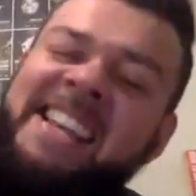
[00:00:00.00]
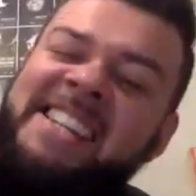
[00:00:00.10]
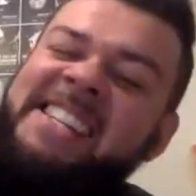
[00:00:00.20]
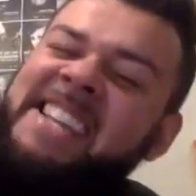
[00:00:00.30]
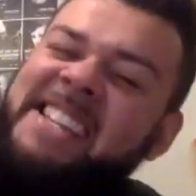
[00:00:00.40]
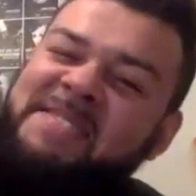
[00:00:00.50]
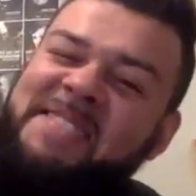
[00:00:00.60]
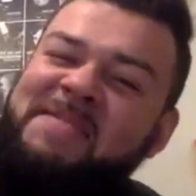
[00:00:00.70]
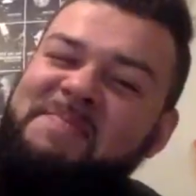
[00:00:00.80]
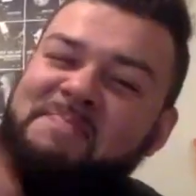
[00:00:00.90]
He
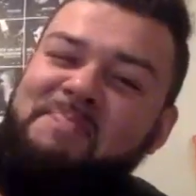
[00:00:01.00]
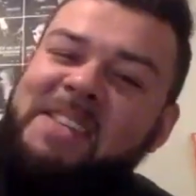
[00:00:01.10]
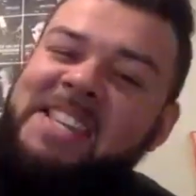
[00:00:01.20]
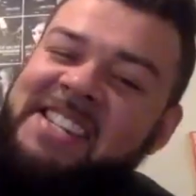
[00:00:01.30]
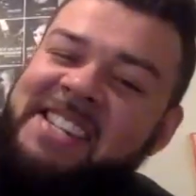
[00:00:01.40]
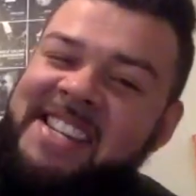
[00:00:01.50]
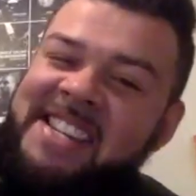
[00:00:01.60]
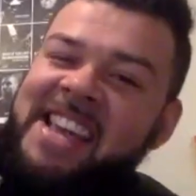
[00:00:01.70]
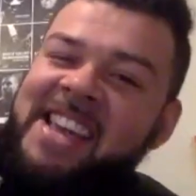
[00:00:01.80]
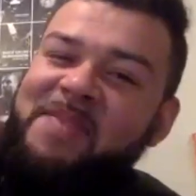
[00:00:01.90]
just beaten to
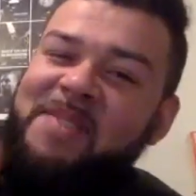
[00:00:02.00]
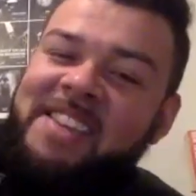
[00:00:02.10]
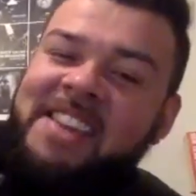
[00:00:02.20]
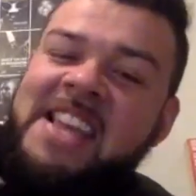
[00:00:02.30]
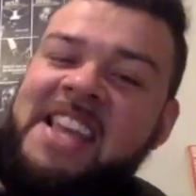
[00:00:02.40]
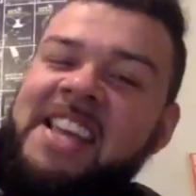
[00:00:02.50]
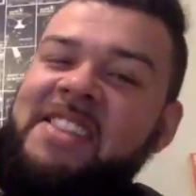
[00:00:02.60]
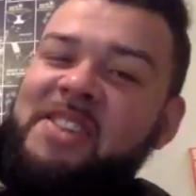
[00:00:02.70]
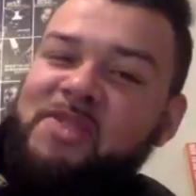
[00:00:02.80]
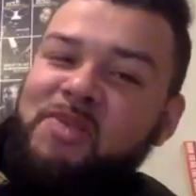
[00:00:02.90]
death with it
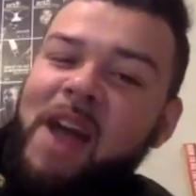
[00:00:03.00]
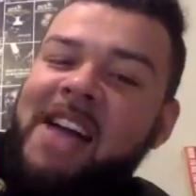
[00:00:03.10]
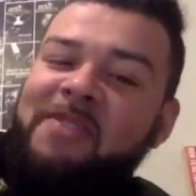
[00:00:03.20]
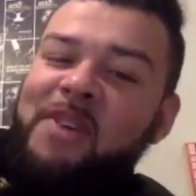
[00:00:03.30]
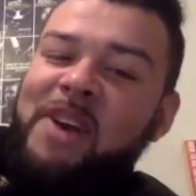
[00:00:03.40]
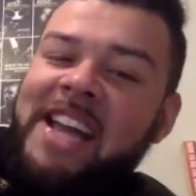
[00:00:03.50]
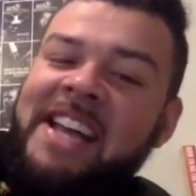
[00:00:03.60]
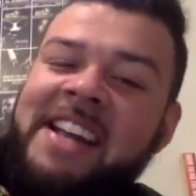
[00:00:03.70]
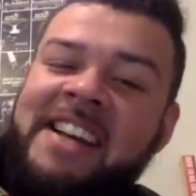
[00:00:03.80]
in the driveway.